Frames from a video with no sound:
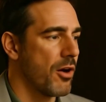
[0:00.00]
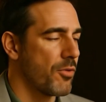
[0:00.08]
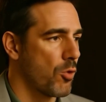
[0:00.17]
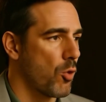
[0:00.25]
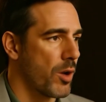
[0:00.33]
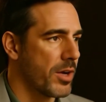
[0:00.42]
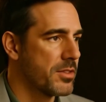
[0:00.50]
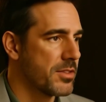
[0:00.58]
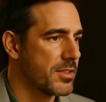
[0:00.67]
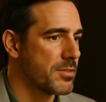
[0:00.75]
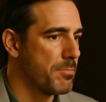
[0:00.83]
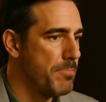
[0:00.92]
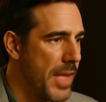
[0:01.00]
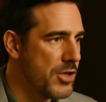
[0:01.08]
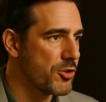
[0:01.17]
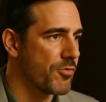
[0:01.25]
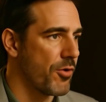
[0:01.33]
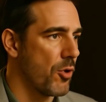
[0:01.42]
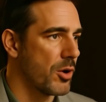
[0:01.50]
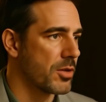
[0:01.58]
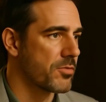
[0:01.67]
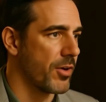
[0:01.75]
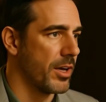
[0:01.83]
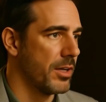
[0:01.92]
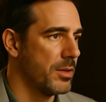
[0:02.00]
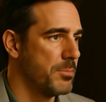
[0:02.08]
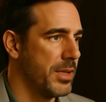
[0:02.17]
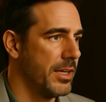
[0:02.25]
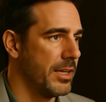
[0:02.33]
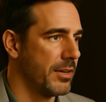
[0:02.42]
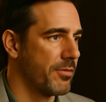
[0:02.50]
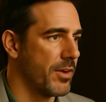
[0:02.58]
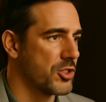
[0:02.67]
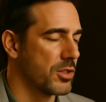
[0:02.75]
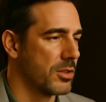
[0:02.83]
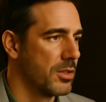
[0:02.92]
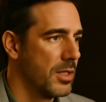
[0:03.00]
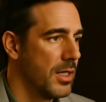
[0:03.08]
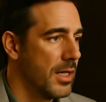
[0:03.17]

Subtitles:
other organs is a major focus for LNP innovation.